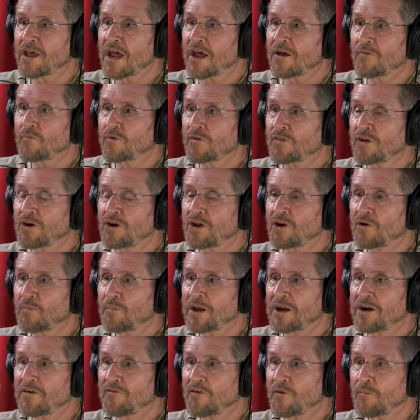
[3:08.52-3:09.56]
that with a little
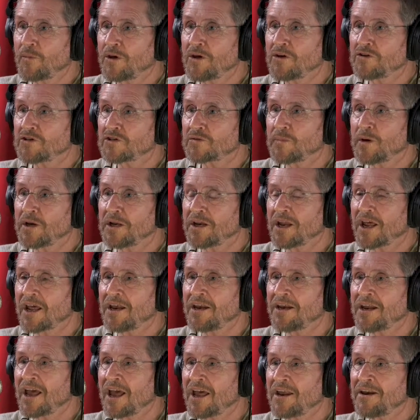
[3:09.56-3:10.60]
bit of amusement,
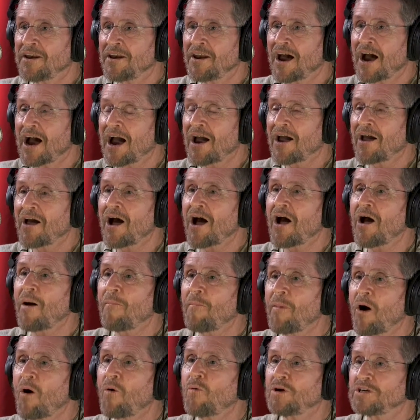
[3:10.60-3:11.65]
and and I
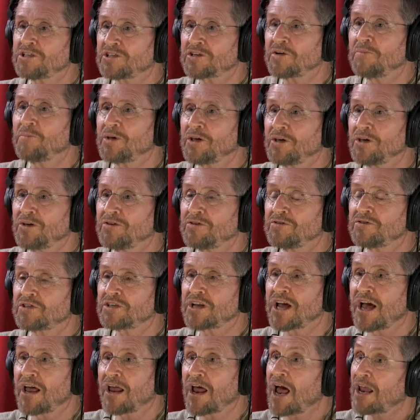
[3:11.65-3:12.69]
I'm always amused.
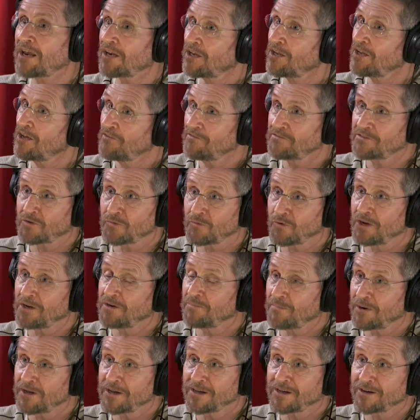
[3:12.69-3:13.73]
I, I love to
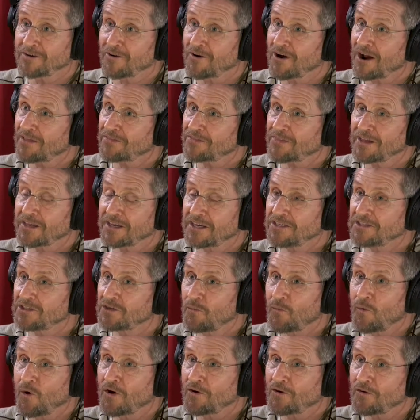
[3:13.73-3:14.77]
read Pinker. I think he's a
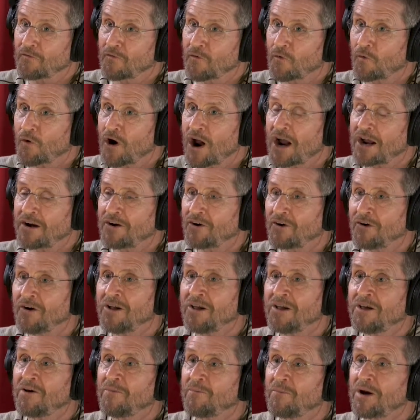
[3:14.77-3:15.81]
wonderful writer,
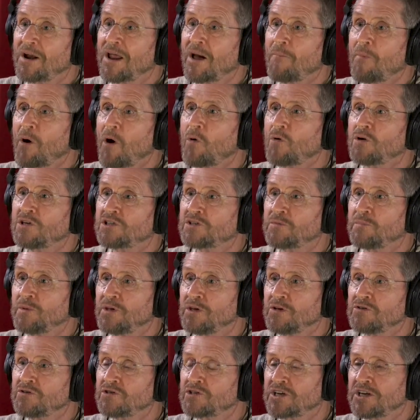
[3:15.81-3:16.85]
but I'm always
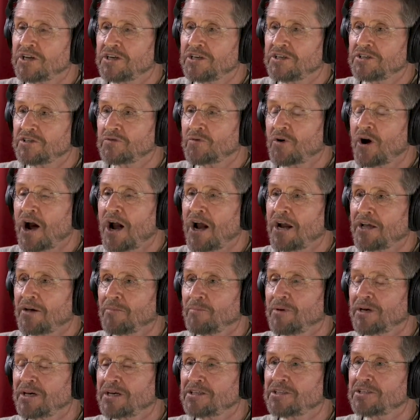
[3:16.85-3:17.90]
amused at his
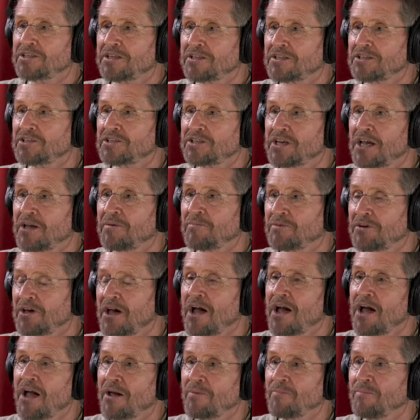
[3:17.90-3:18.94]
writing because at the same
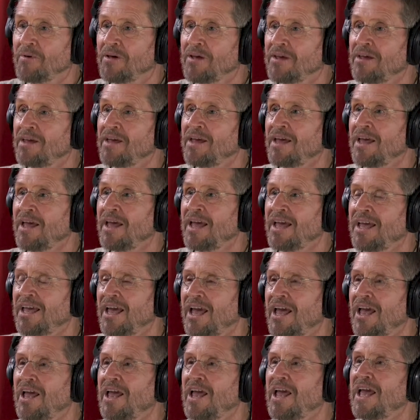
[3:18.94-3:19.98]
time,
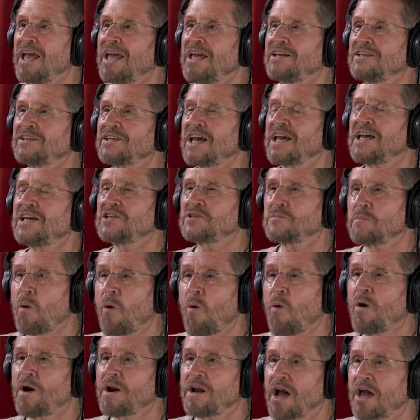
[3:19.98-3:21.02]
his his
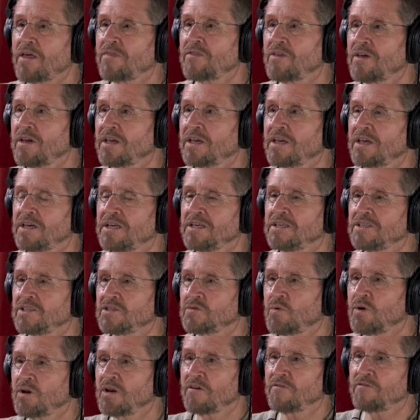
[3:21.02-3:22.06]
point I think is
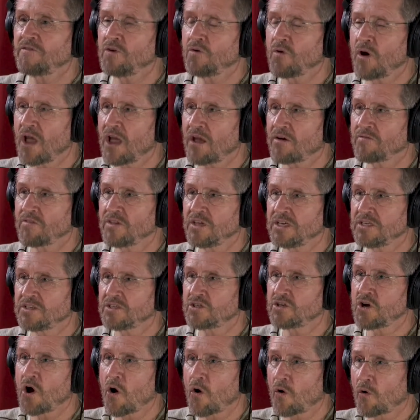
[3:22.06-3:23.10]
well, if you have these
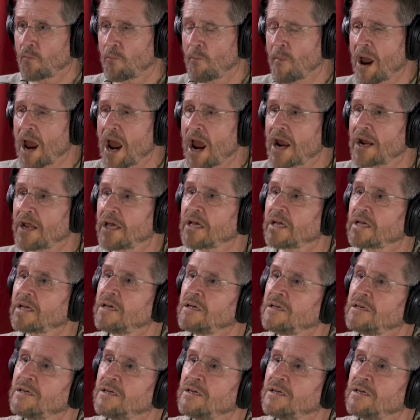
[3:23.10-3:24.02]
dogmatic